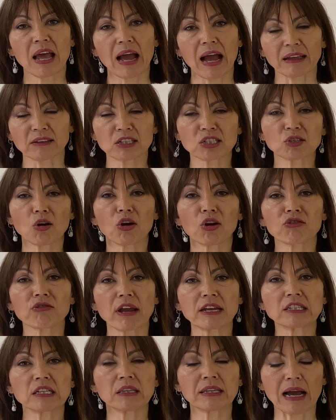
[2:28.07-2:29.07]
and start
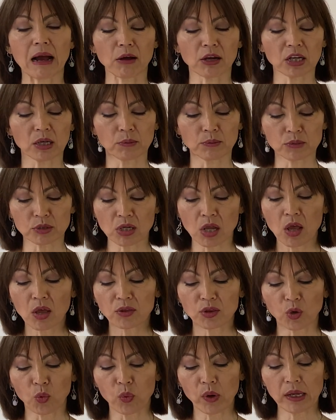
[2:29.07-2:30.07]
creating the outcomes
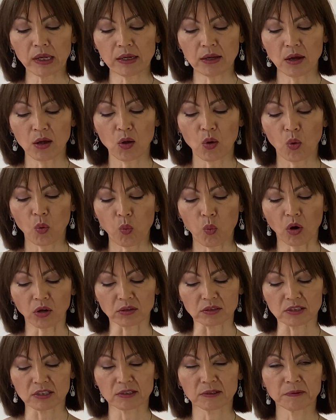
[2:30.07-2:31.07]
that we
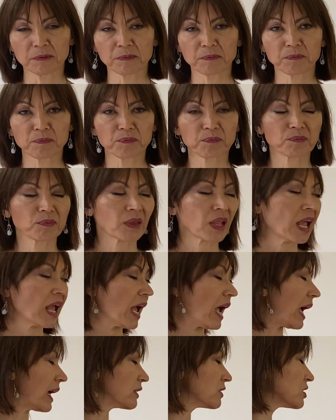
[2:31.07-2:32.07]
want.
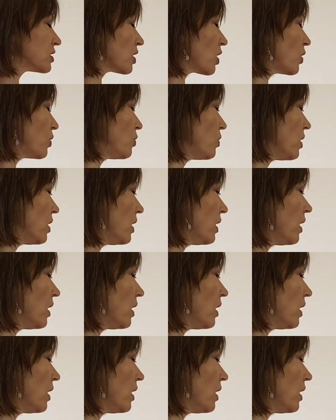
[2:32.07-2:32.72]
And so